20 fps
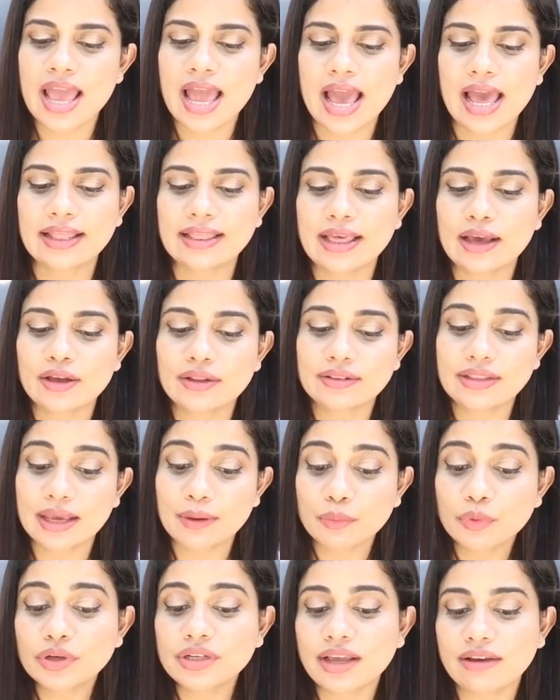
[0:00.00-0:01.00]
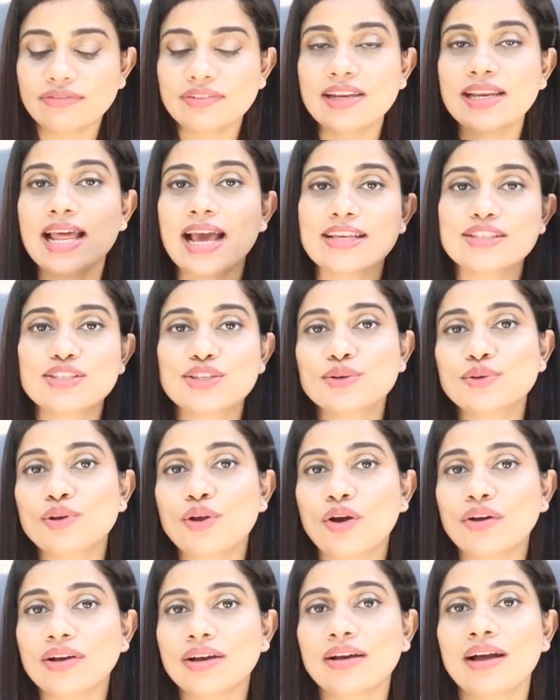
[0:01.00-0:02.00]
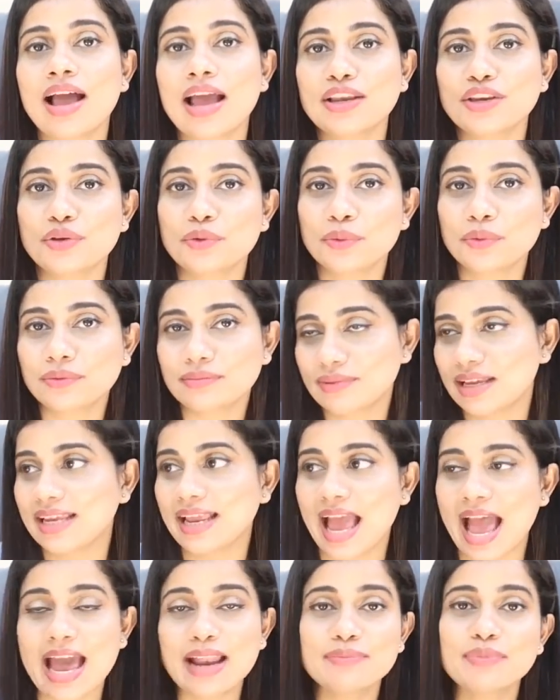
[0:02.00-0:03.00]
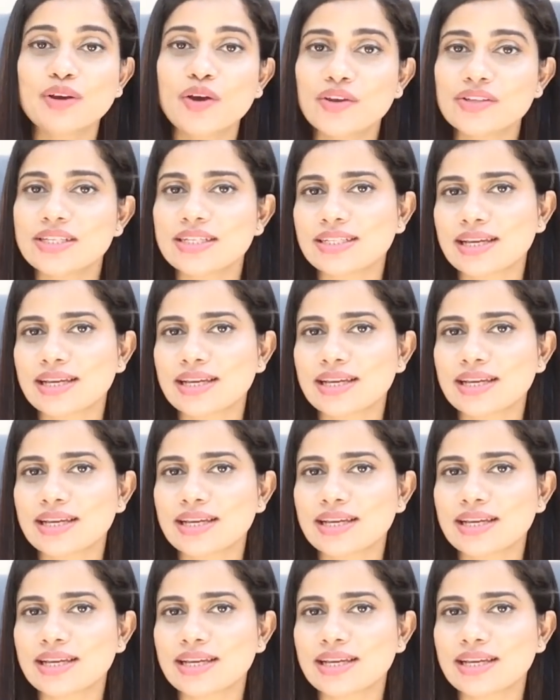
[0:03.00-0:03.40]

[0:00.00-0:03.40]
and that they would definitely last you longer, and because it